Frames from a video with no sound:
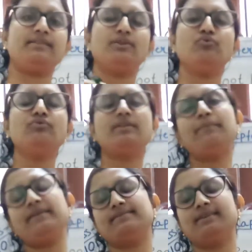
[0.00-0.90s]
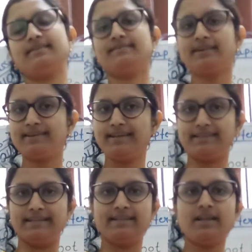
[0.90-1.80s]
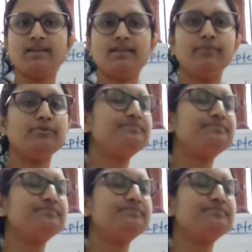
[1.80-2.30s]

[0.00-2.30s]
the root the pressure is created.